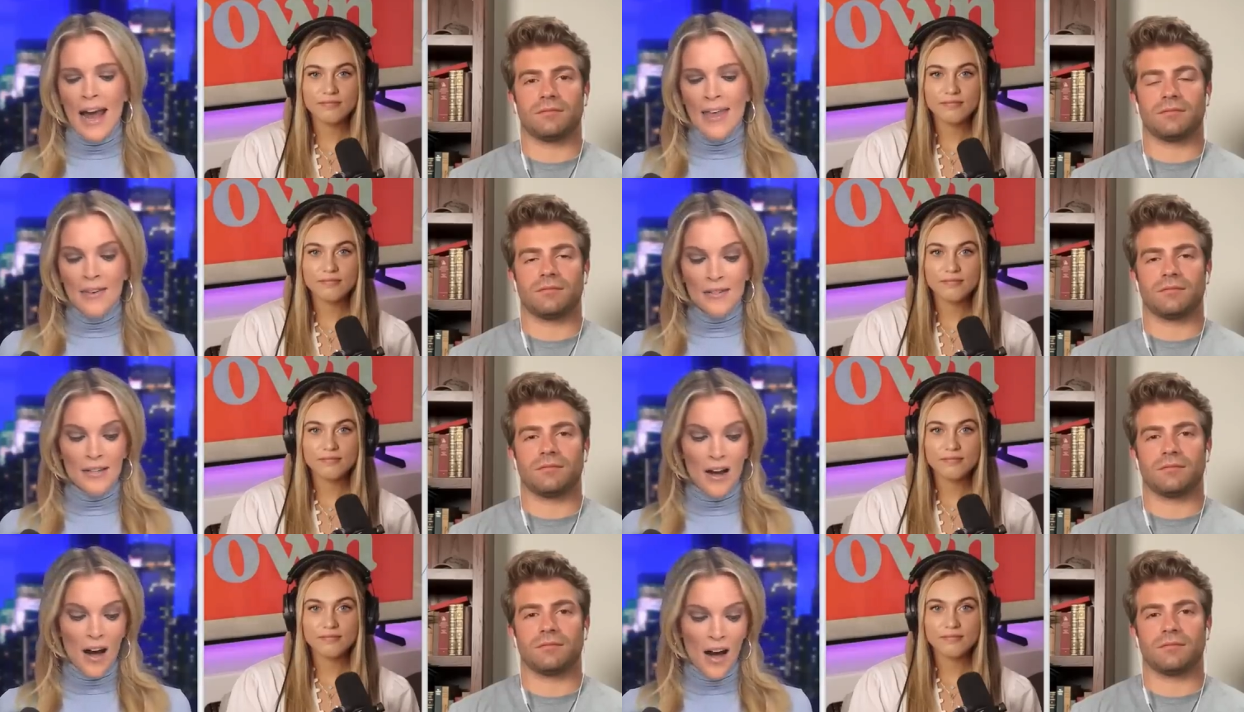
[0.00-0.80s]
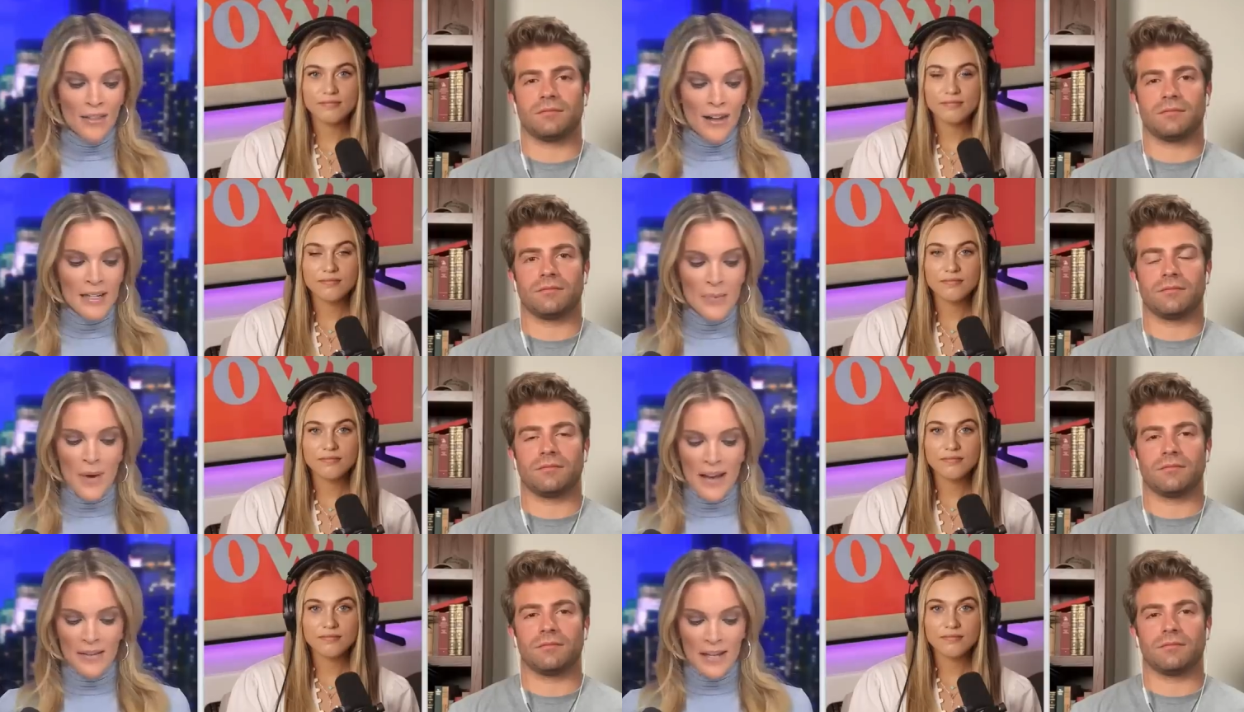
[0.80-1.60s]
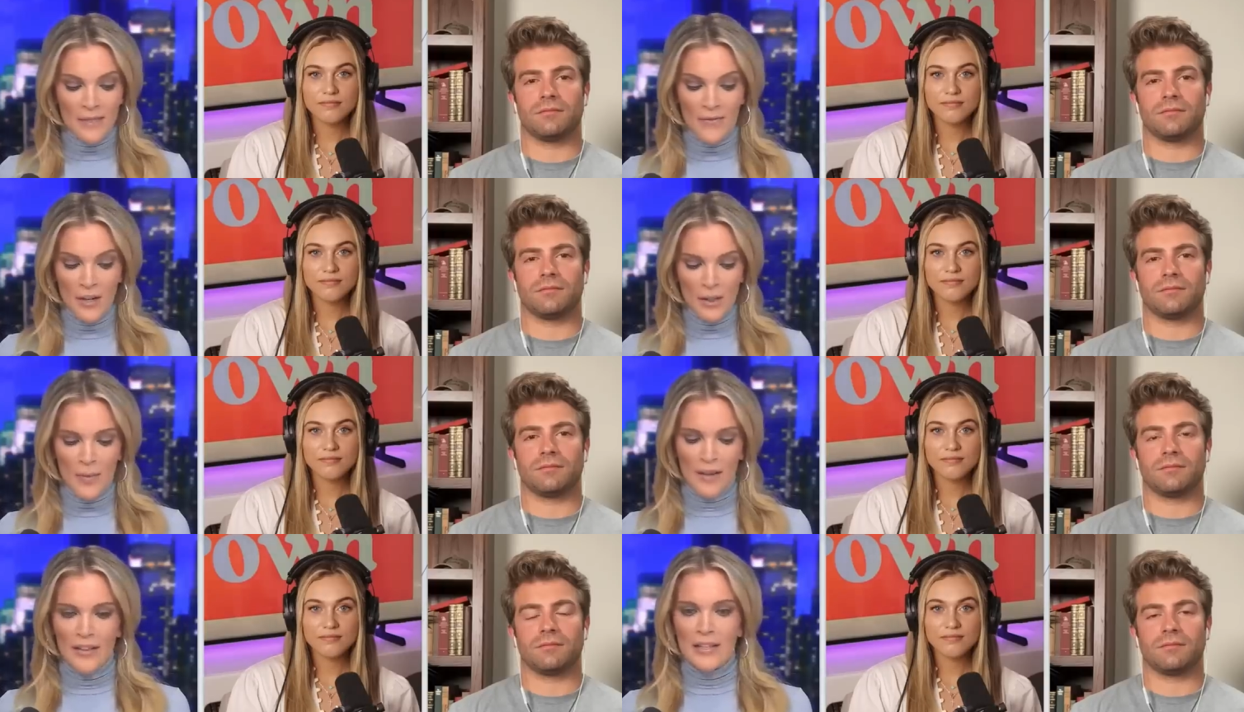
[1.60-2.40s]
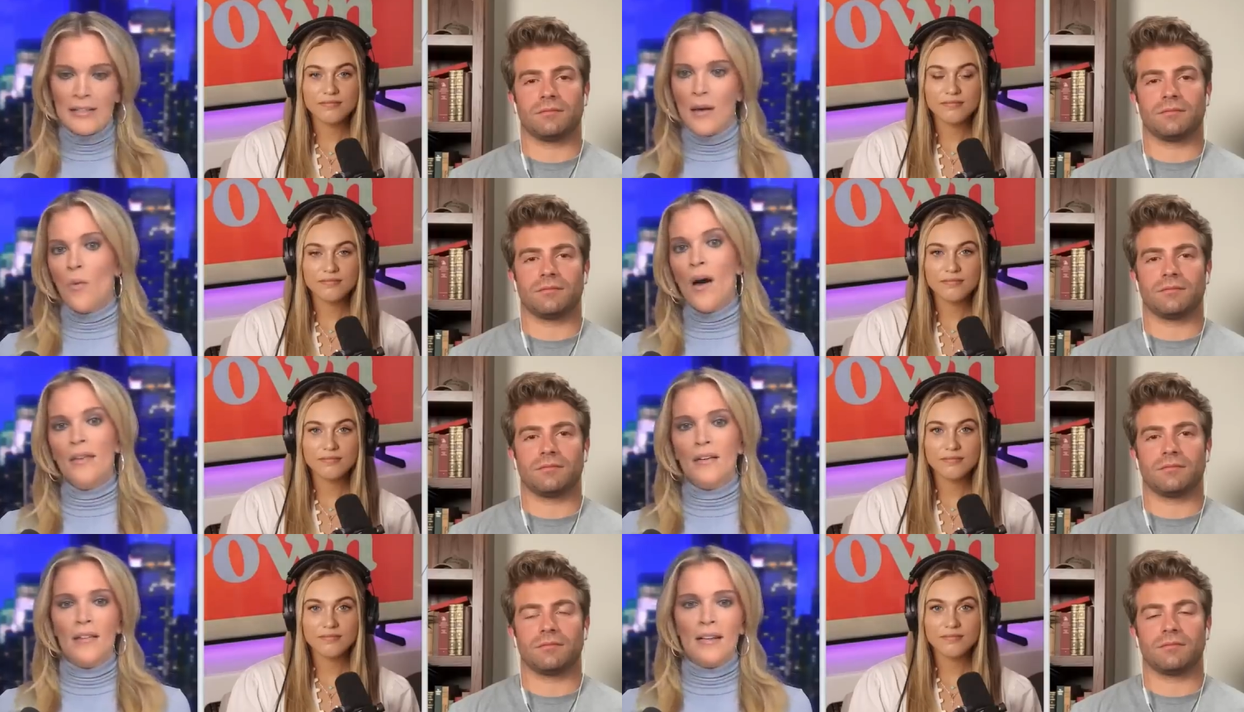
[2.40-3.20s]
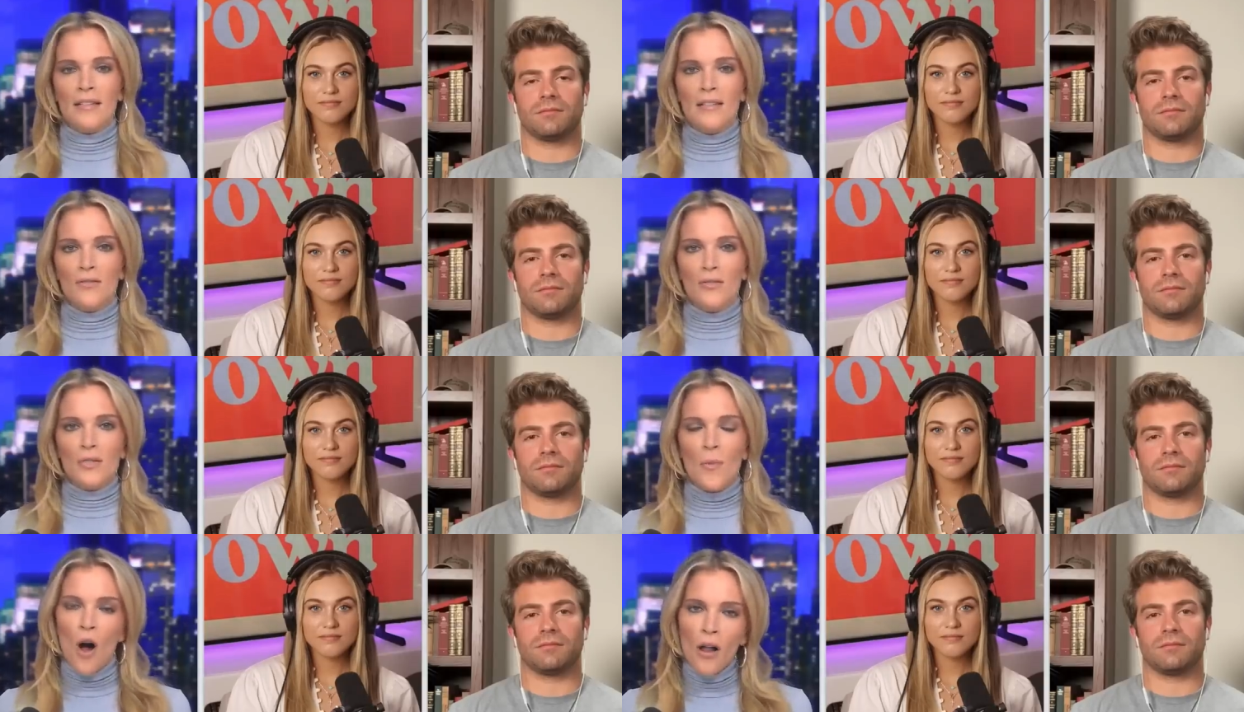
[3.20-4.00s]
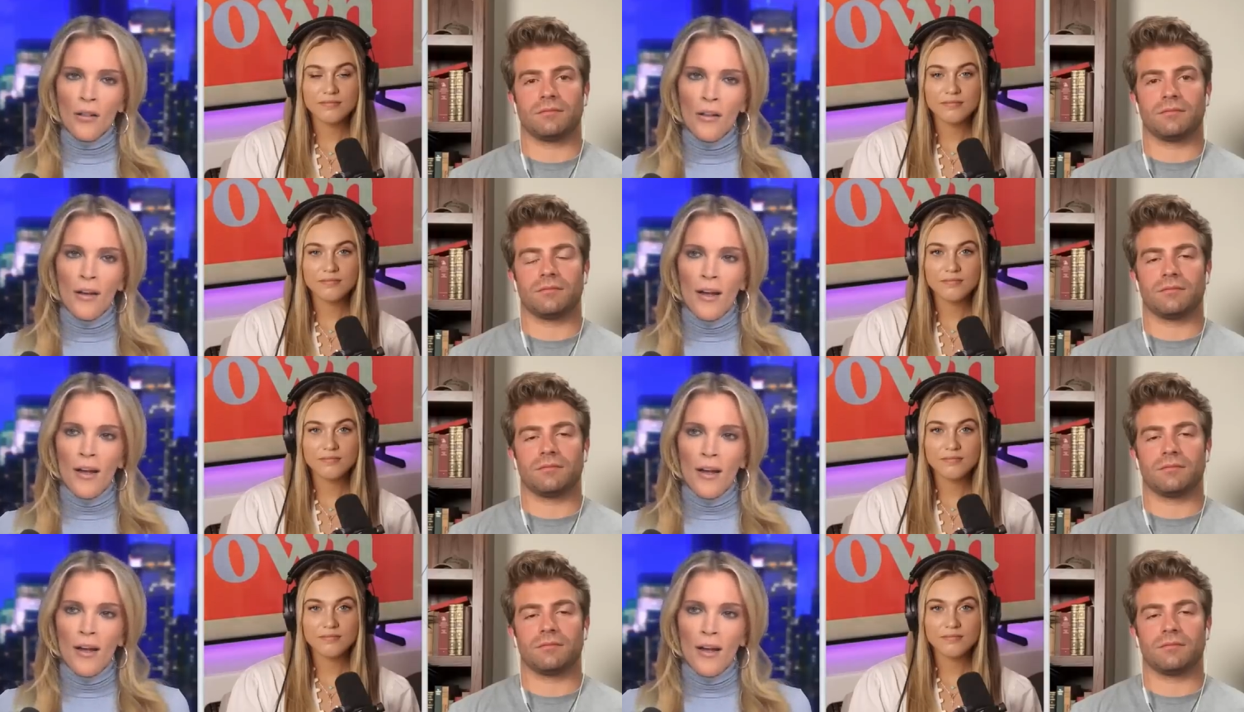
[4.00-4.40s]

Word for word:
Speaker 1: and there's an online debate that's fierce about this, saying, "Well, the airline seats are too small,